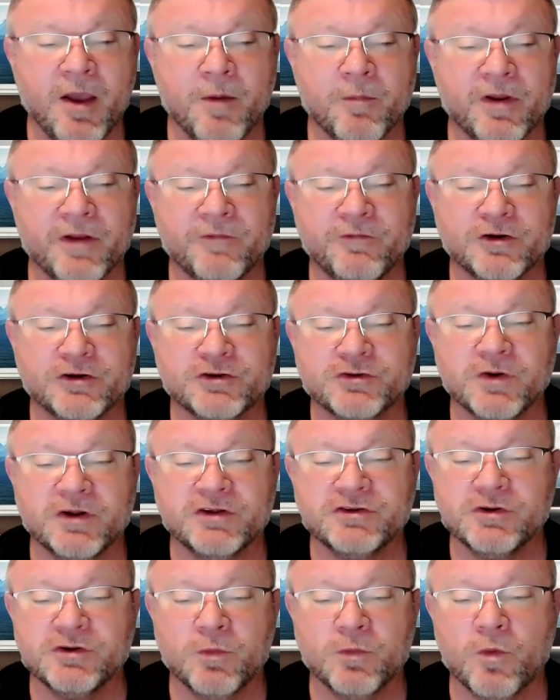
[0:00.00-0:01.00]
but if your
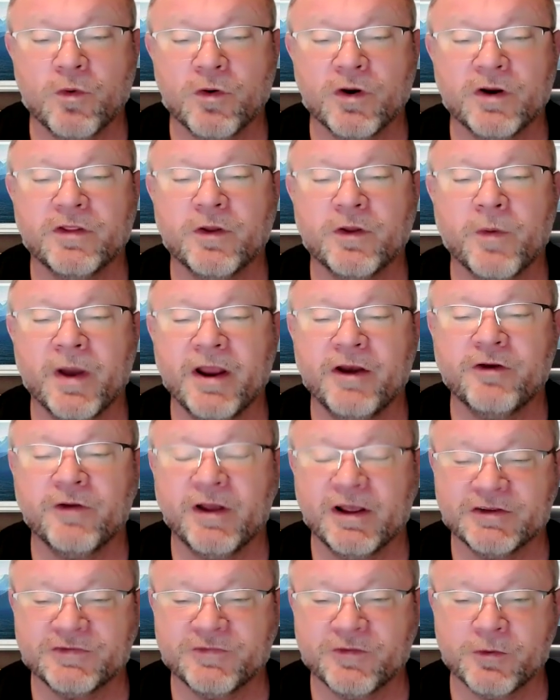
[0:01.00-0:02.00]
struts are worn, the weight
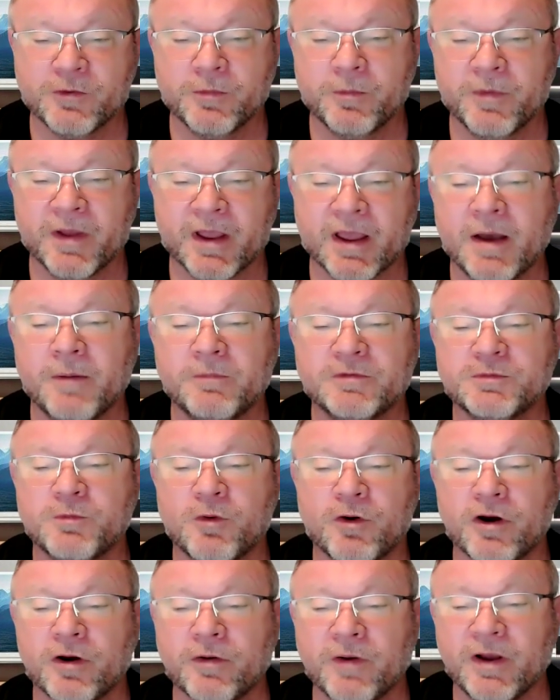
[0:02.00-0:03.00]
transfer becomes
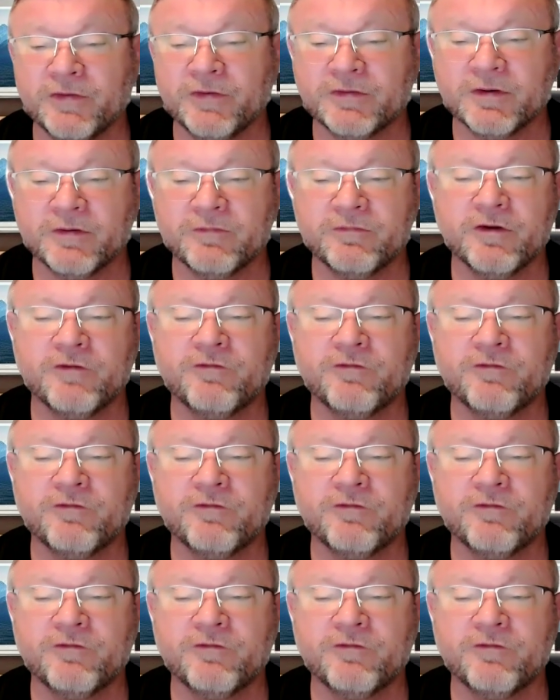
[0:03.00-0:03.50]
more aggressive.